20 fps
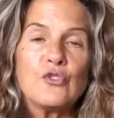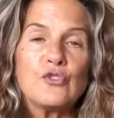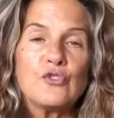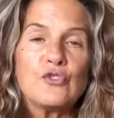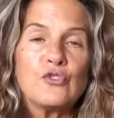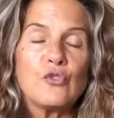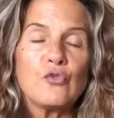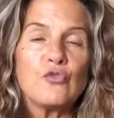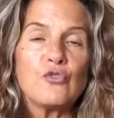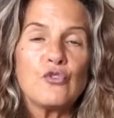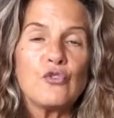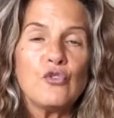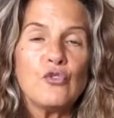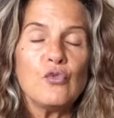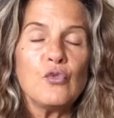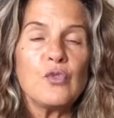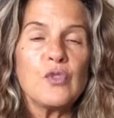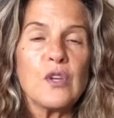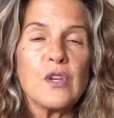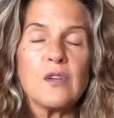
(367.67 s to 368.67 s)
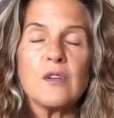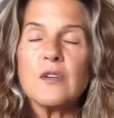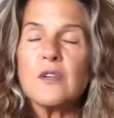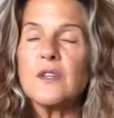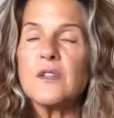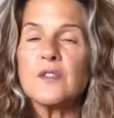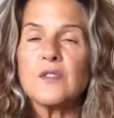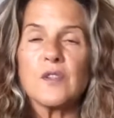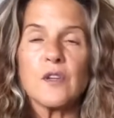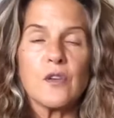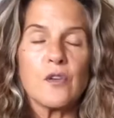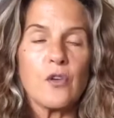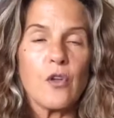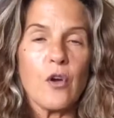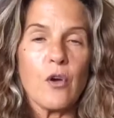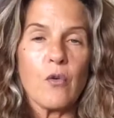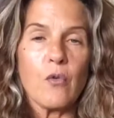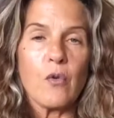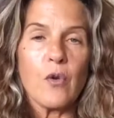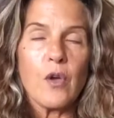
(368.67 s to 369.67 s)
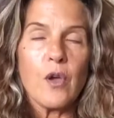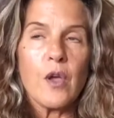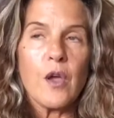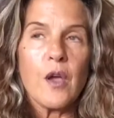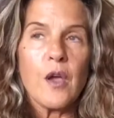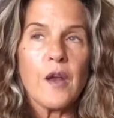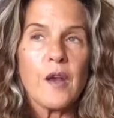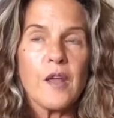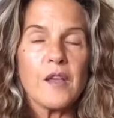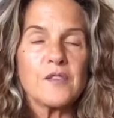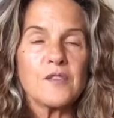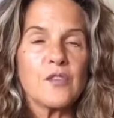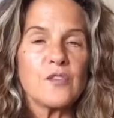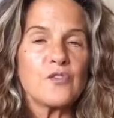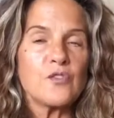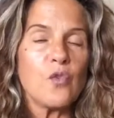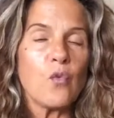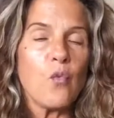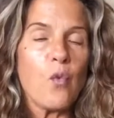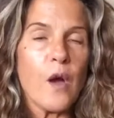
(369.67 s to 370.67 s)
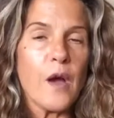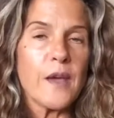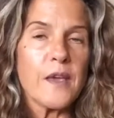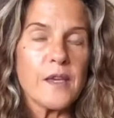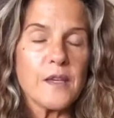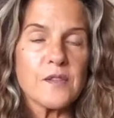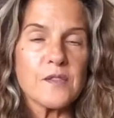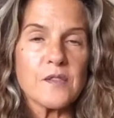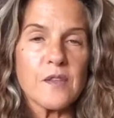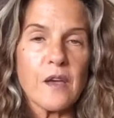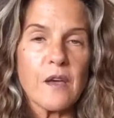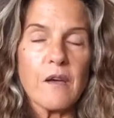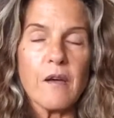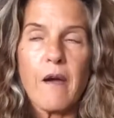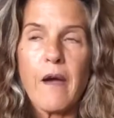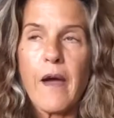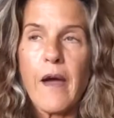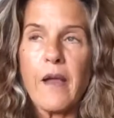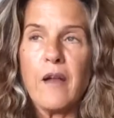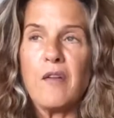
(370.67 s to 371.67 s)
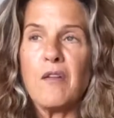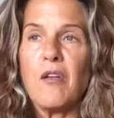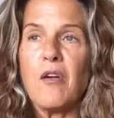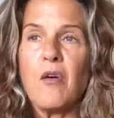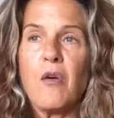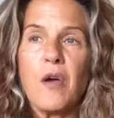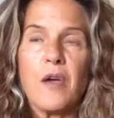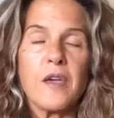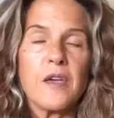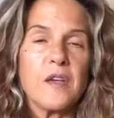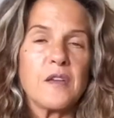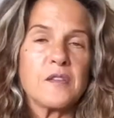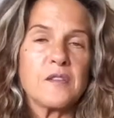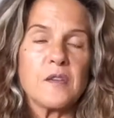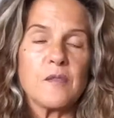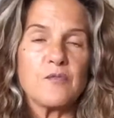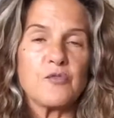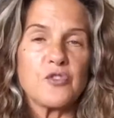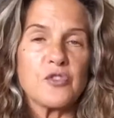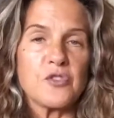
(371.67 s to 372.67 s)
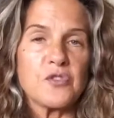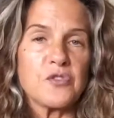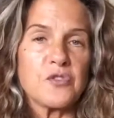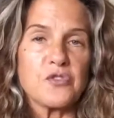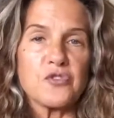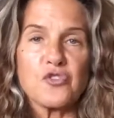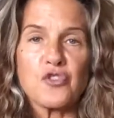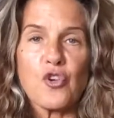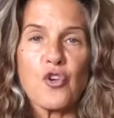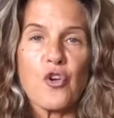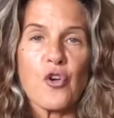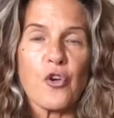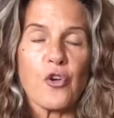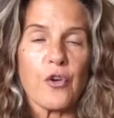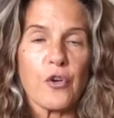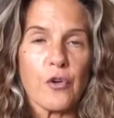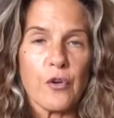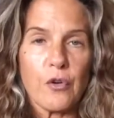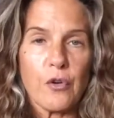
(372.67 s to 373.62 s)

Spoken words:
So do you think, he said no. And I said, so why is that? I don't know, I guess I'm just a jerk.